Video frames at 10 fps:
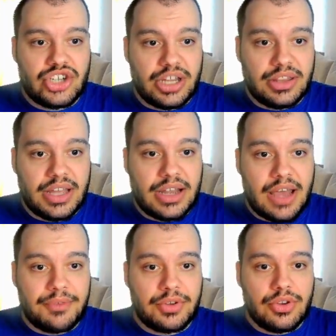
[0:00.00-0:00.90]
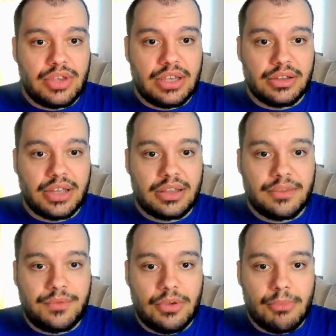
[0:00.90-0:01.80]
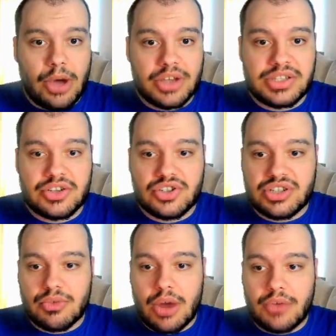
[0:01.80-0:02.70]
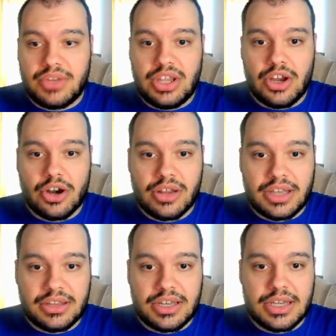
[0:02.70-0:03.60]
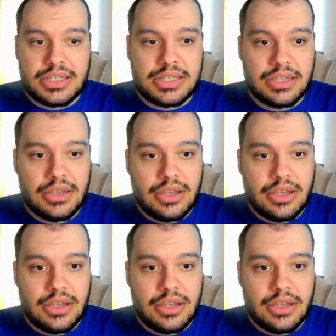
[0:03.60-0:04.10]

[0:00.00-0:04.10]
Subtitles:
And then after you kill like the few monsters around here like this,